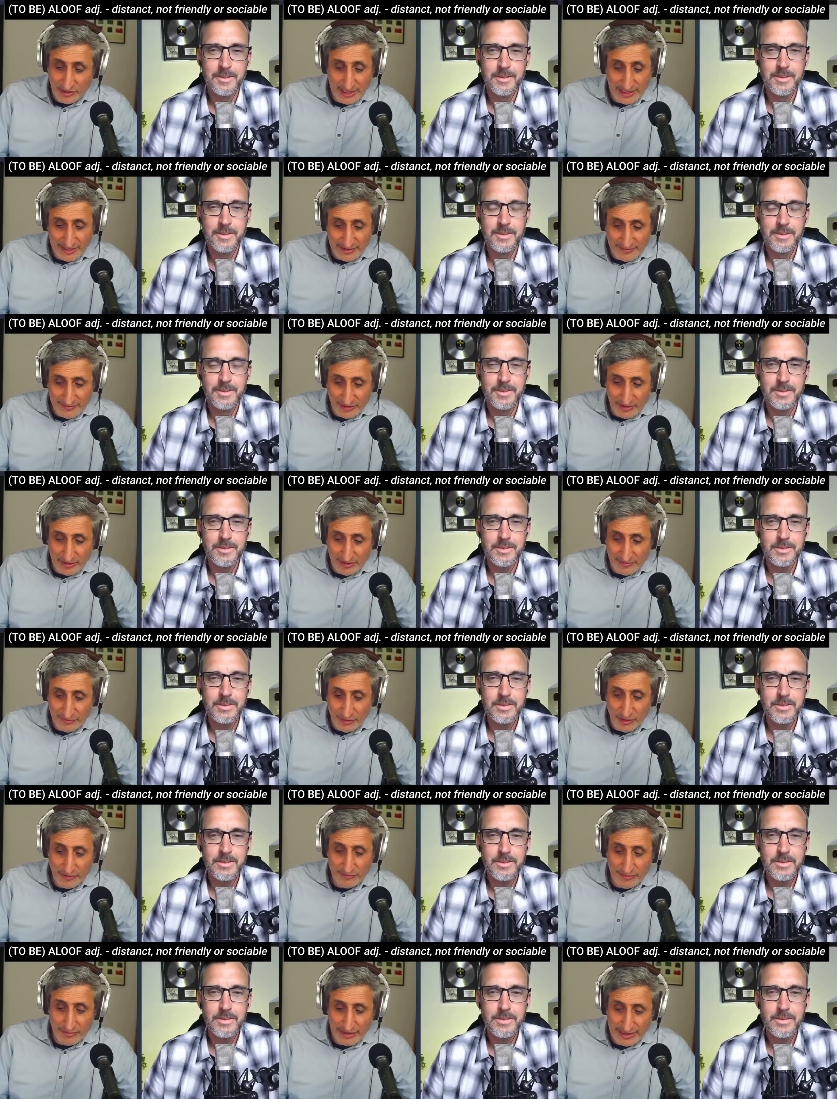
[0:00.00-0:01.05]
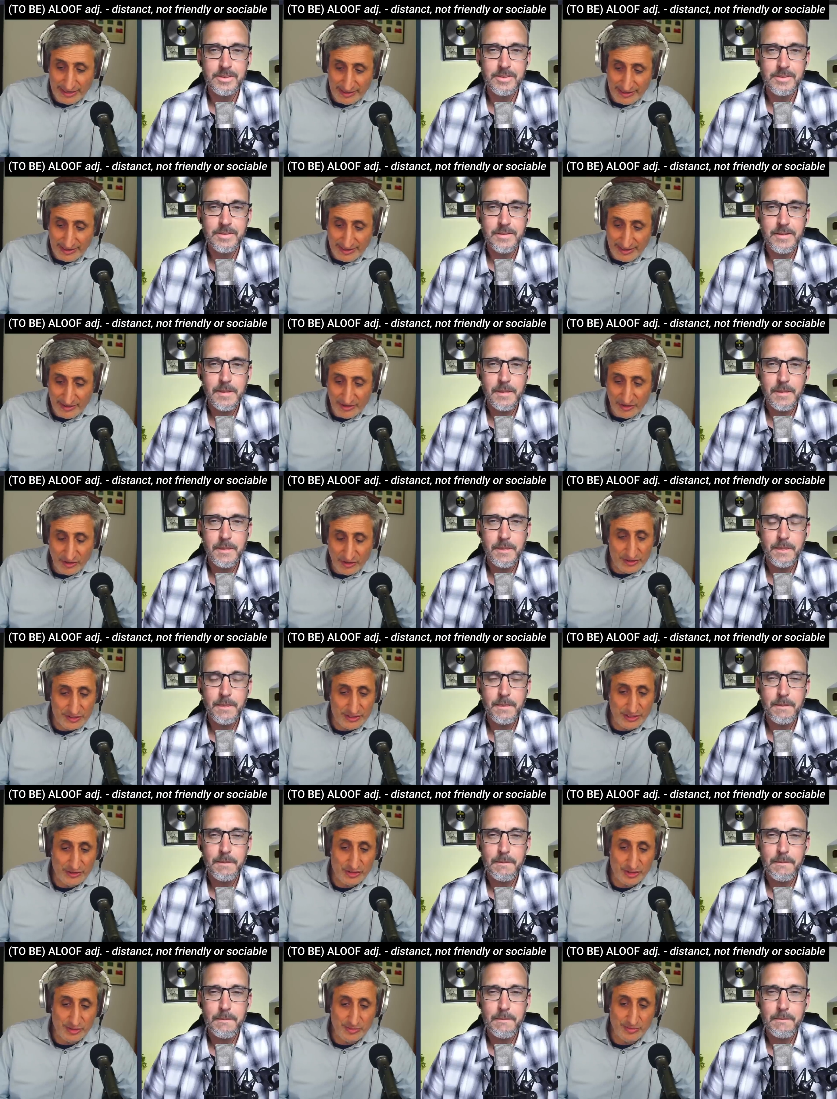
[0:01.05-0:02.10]
Speaker 1: or uninvolved, not friendly or
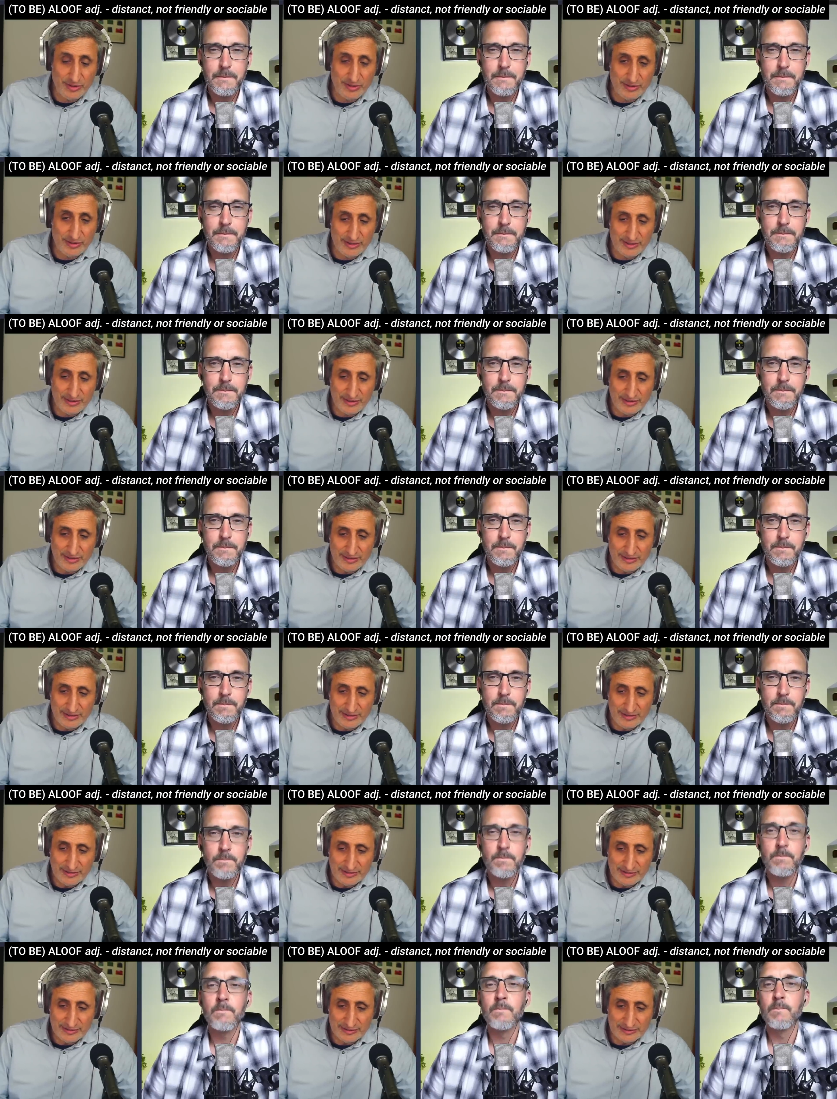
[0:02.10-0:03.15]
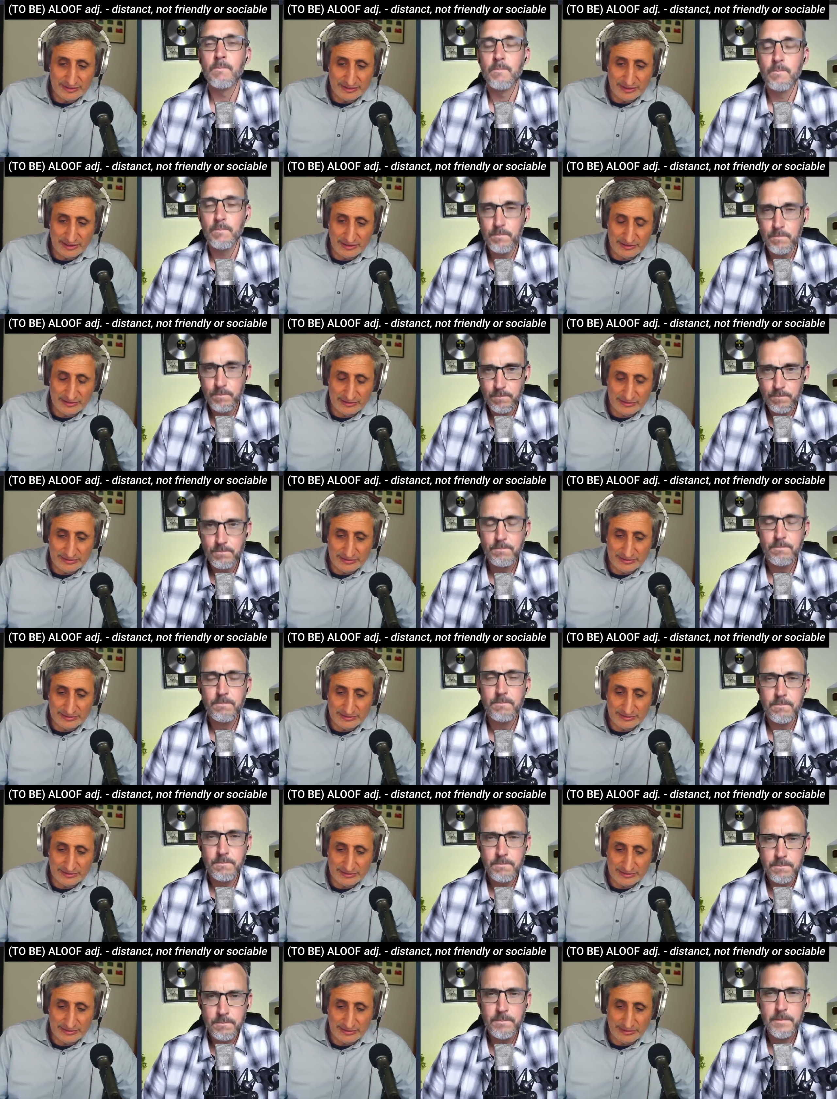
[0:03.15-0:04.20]
sociable. Mm -hmm. So,
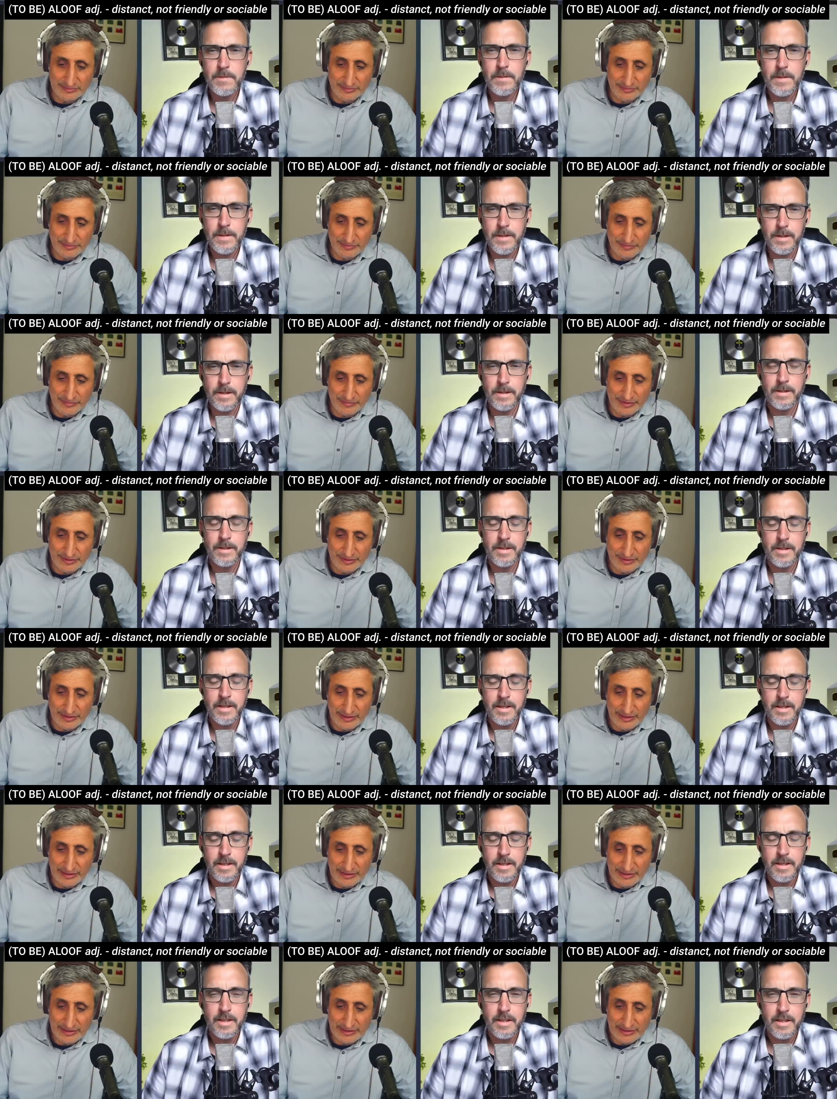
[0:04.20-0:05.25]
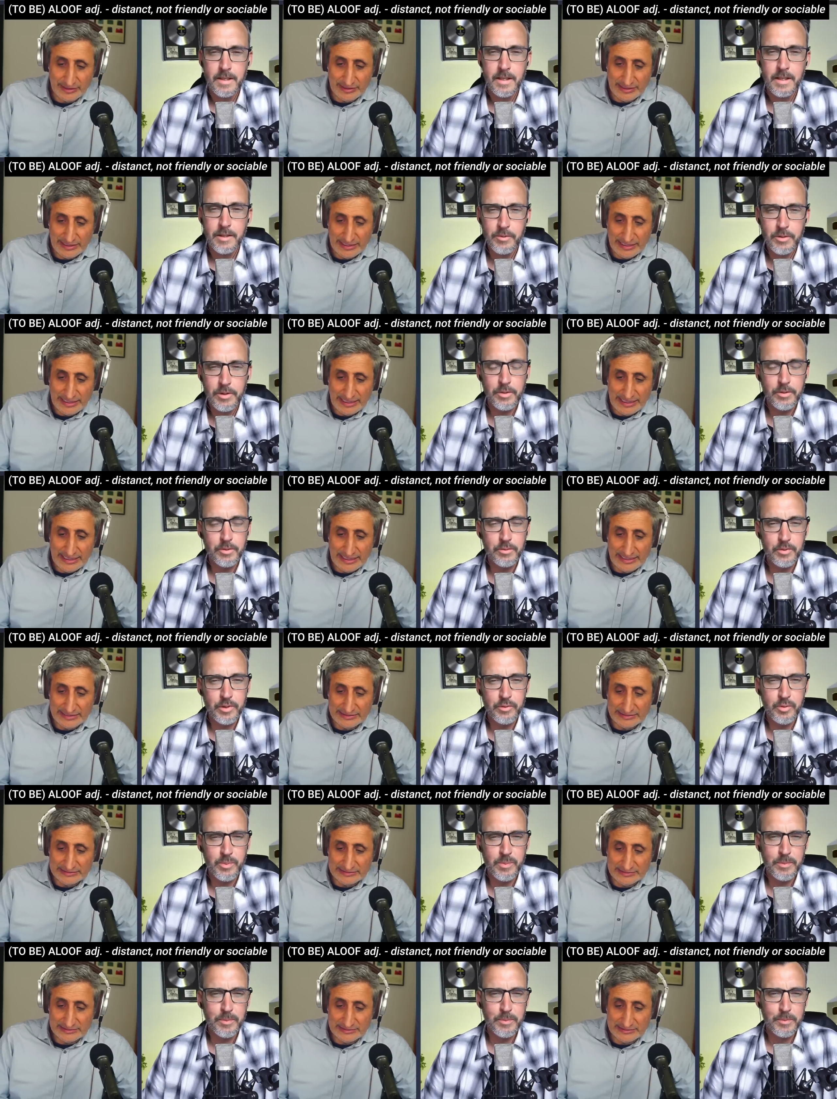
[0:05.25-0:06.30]
yeah.
Speaker 2: It,
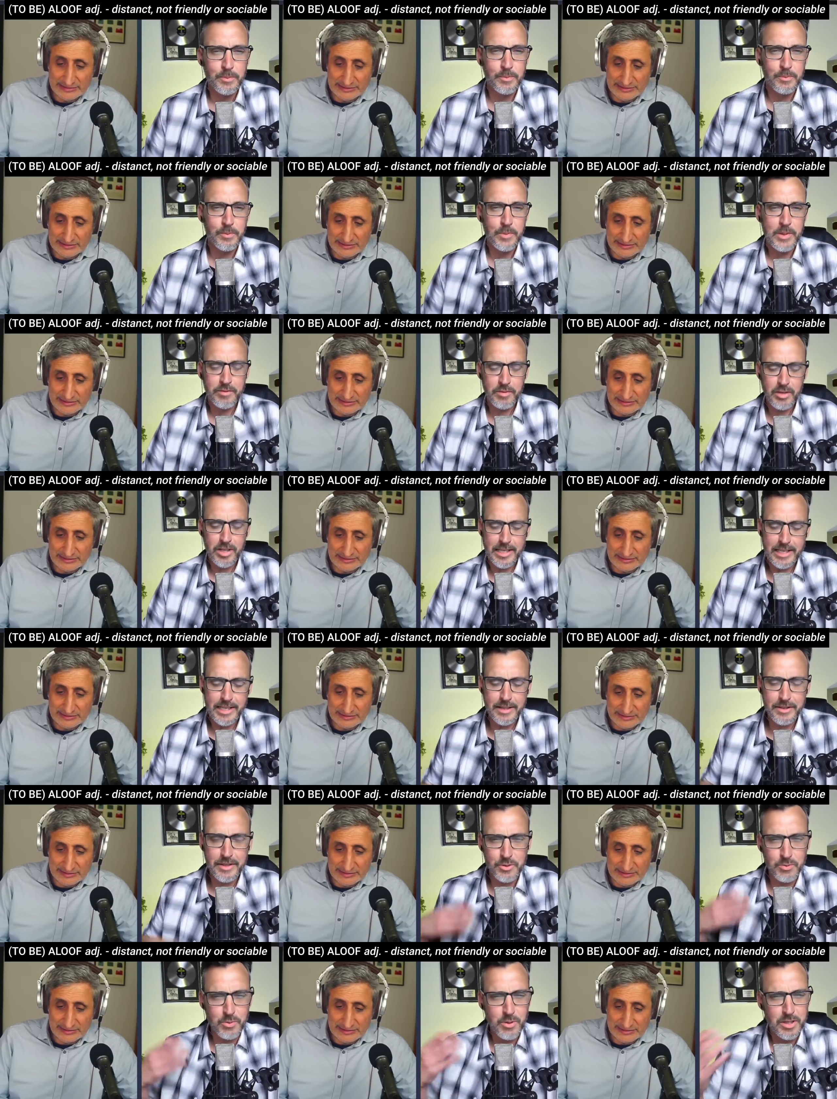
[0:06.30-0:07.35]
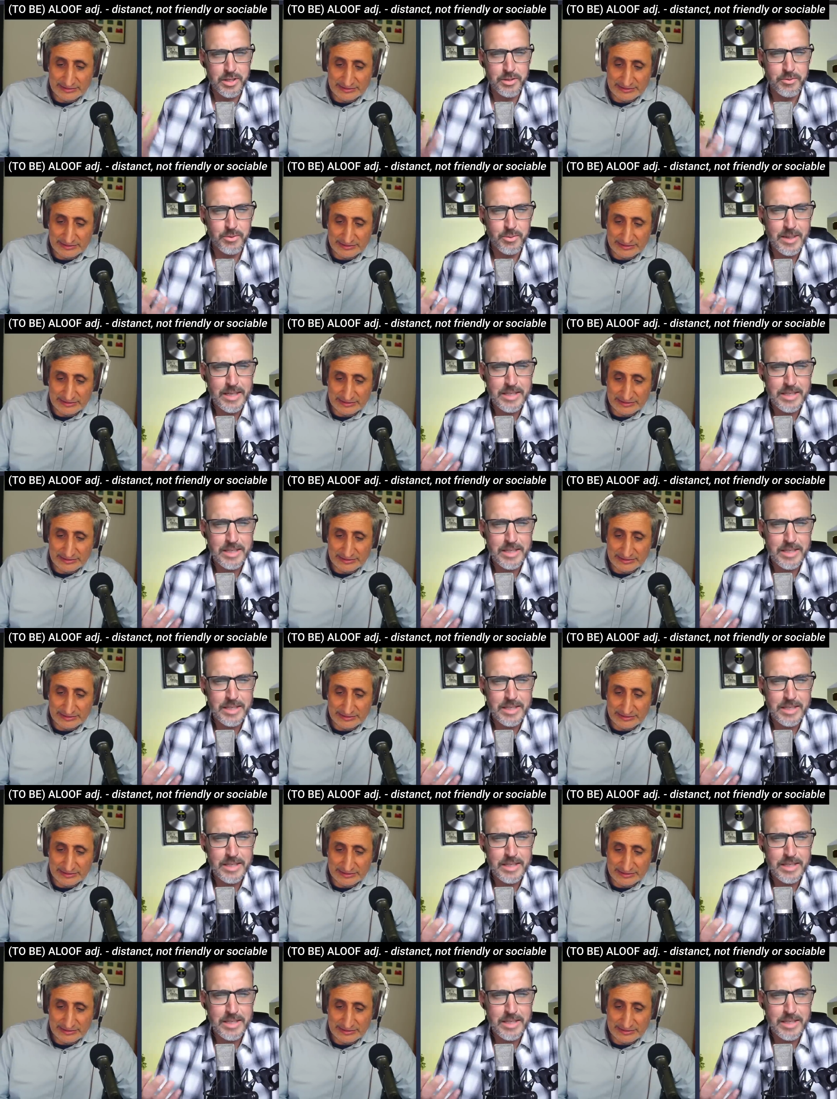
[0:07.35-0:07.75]
it, it rem- whenever I hear this word, it